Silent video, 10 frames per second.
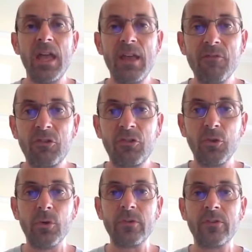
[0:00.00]
In the
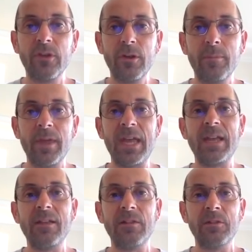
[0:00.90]
short term,
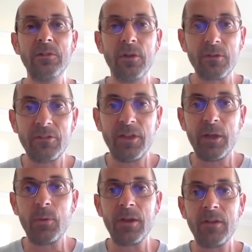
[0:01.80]
it looks
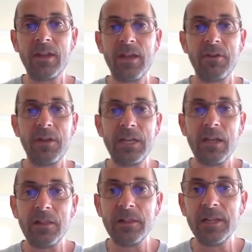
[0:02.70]
like we're going to have
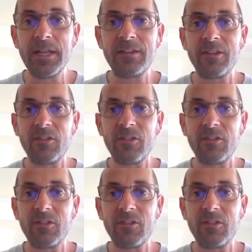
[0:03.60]
a late